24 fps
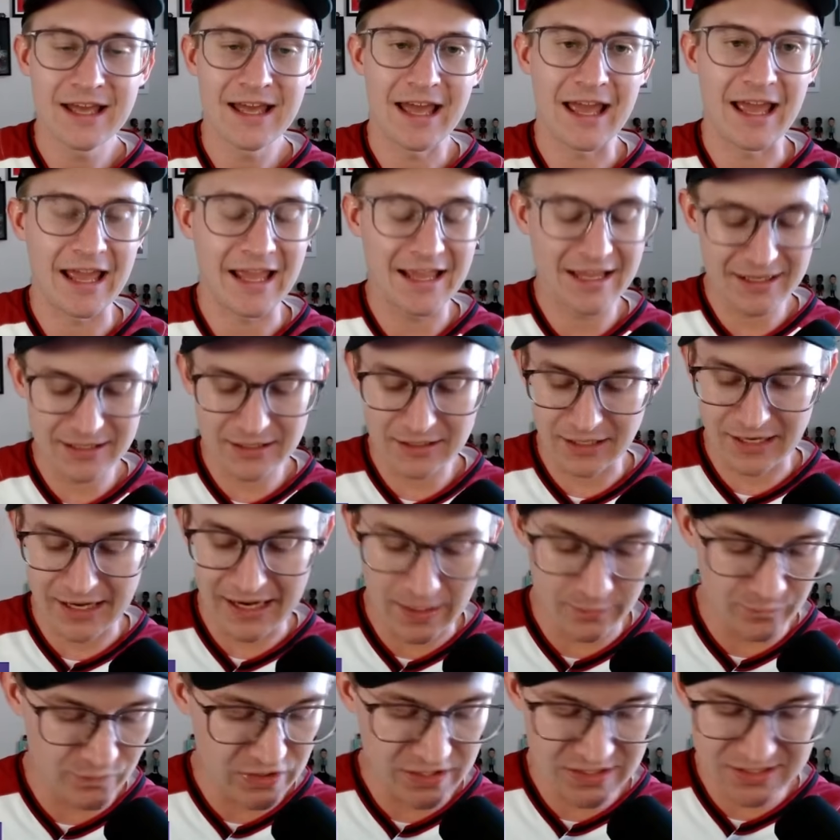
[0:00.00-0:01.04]
And
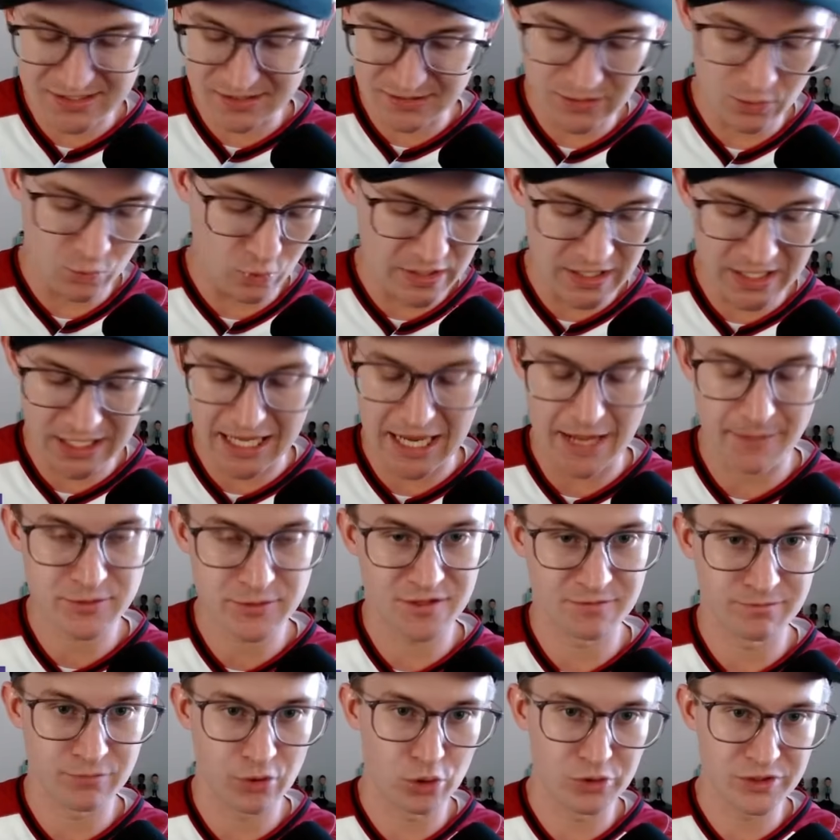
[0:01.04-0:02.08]
obviously recaps
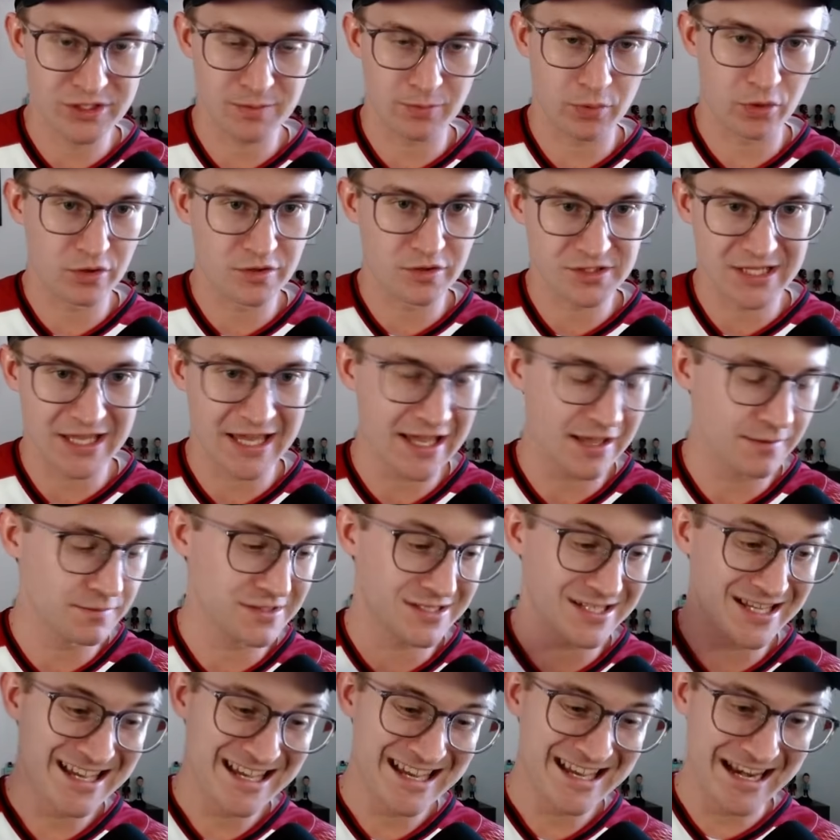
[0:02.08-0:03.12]
of both Spurs games,